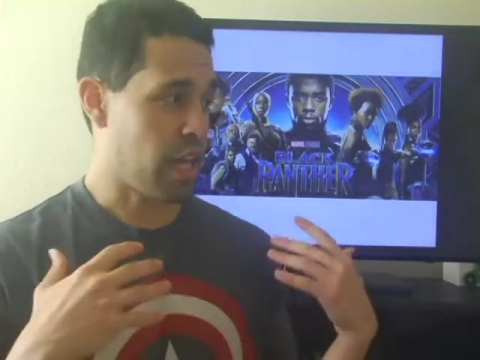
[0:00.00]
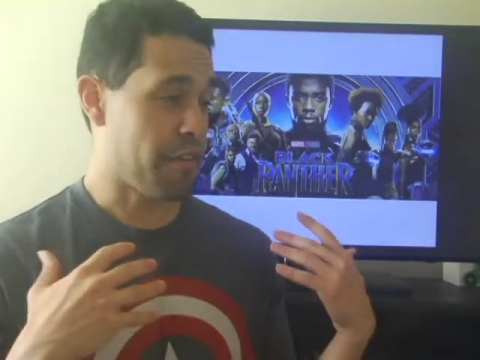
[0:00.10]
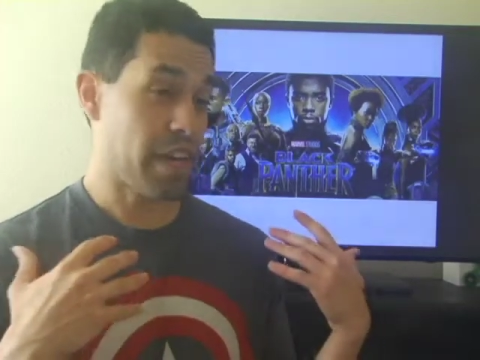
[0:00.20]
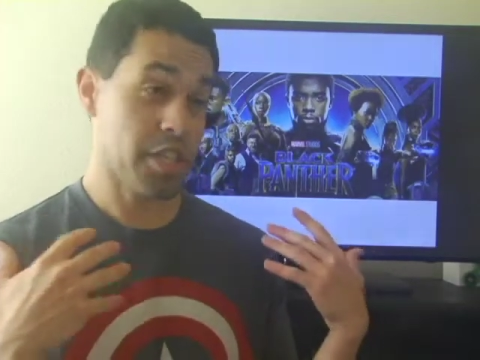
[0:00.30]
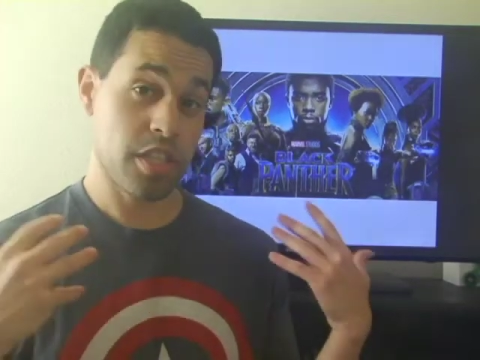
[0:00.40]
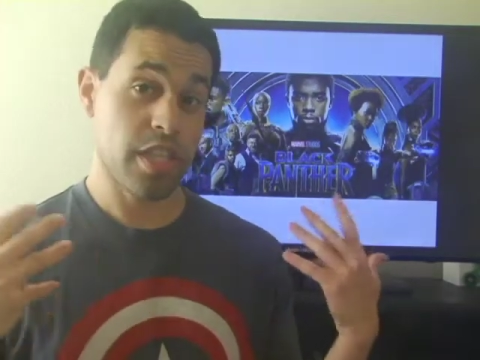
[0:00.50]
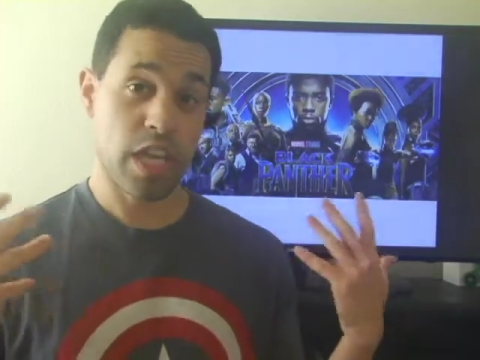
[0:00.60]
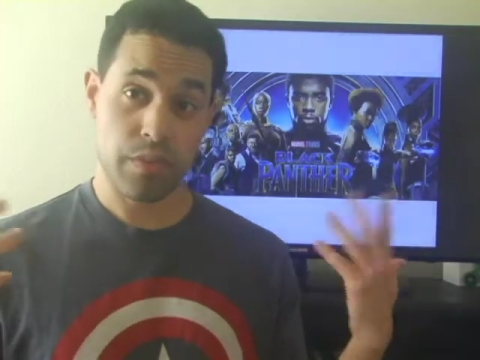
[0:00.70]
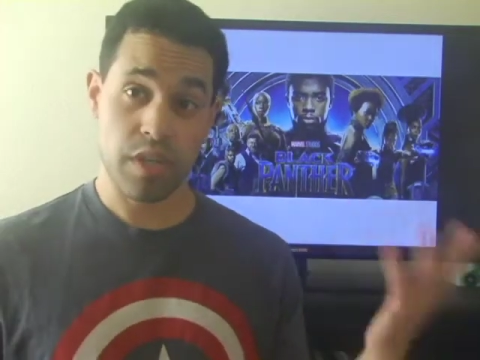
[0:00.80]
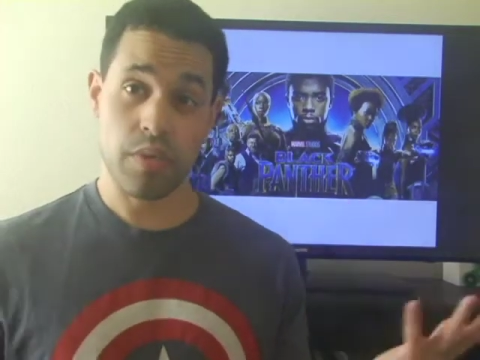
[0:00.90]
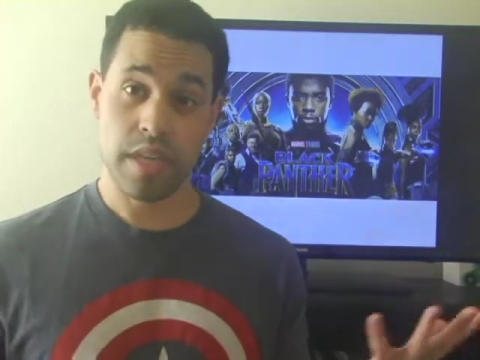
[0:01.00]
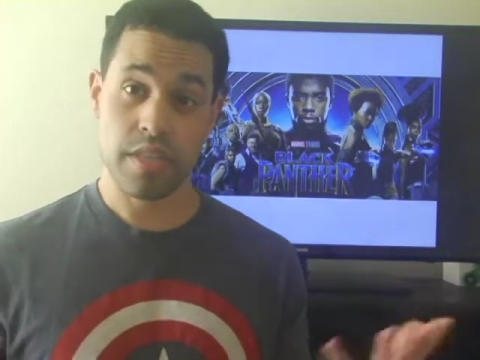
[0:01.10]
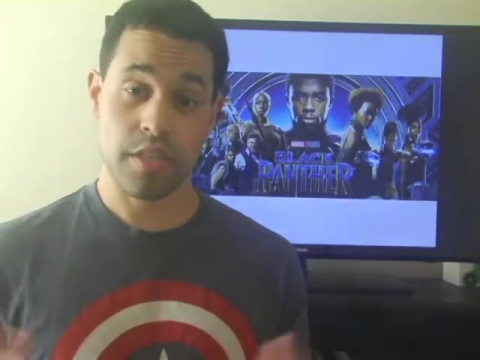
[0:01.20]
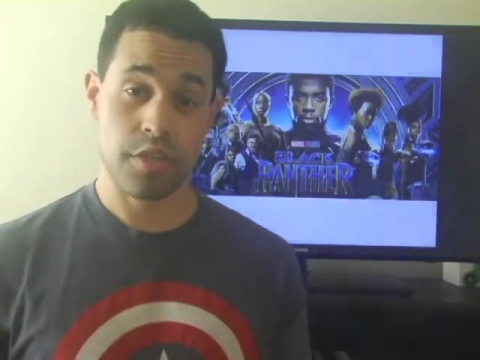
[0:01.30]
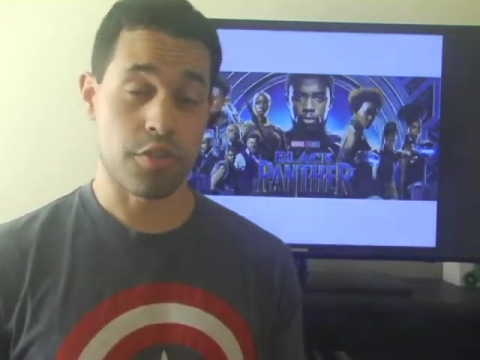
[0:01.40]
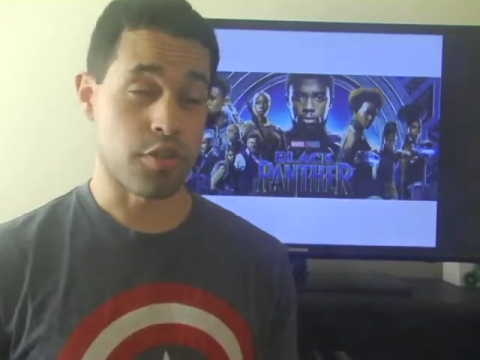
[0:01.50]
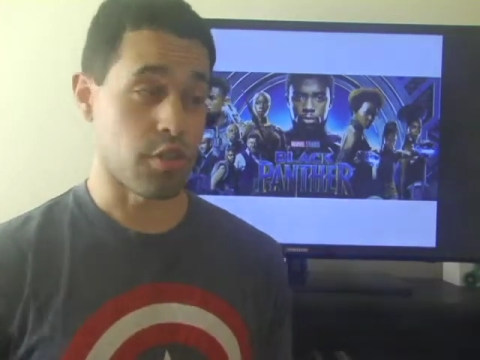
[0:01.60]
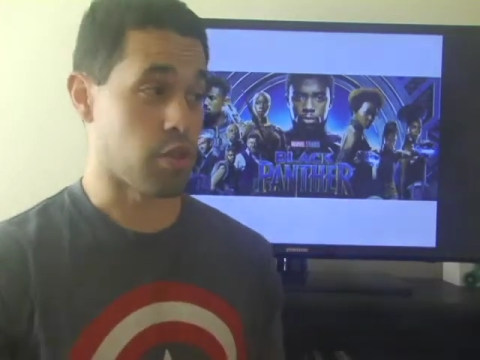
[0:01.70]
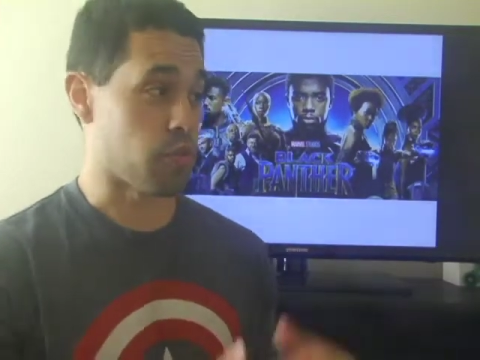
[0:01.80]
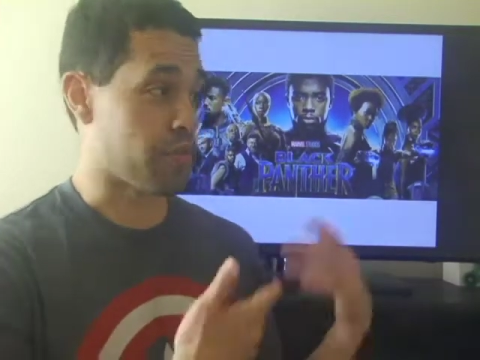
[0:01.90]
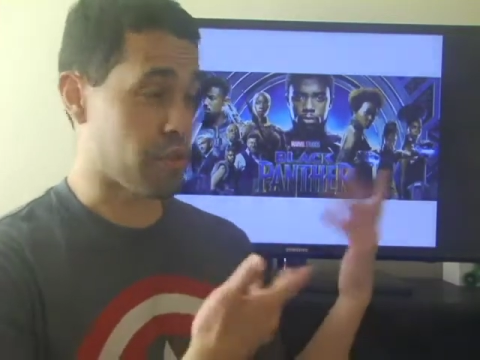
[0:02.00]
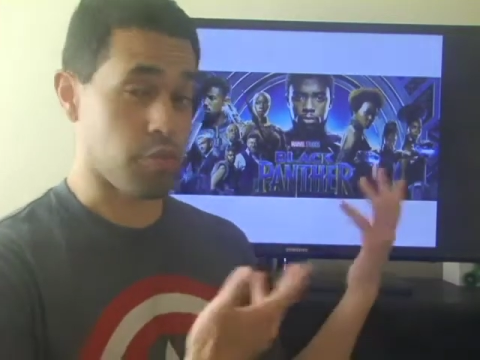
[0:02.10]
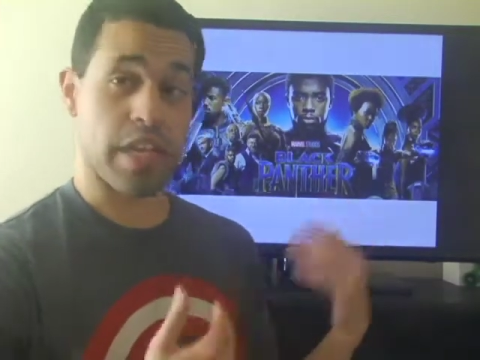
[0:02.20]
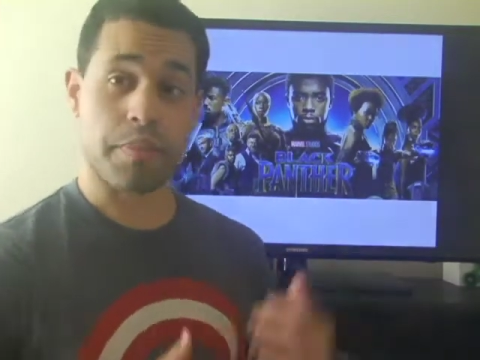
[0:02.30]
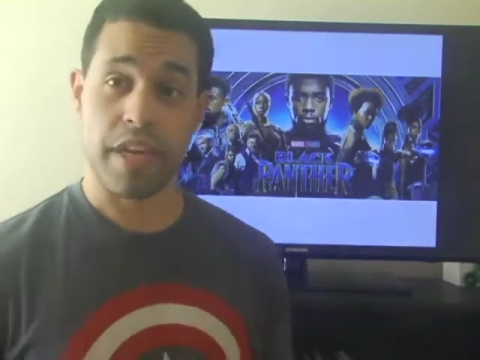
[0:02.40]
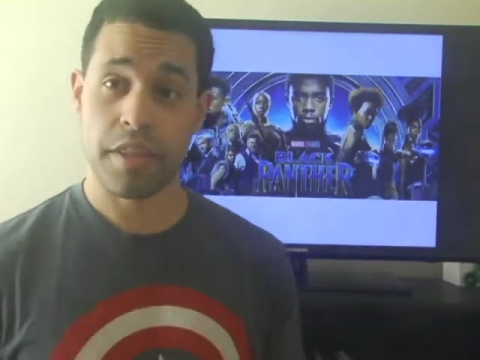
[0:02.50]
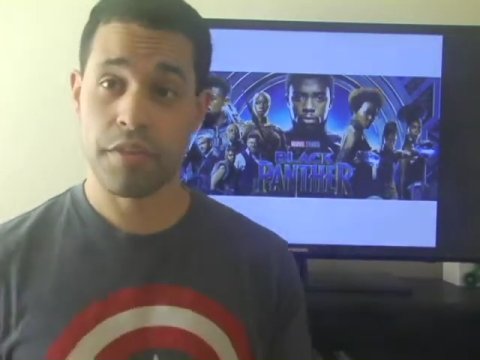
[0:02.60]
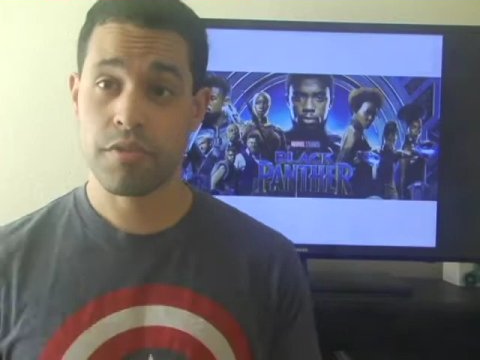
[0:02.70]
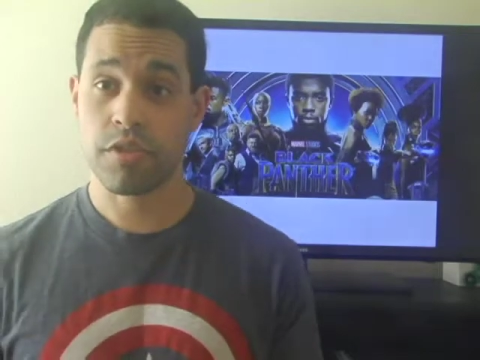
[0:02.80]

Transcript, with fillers: I've actually gotten requests to review Black Panther,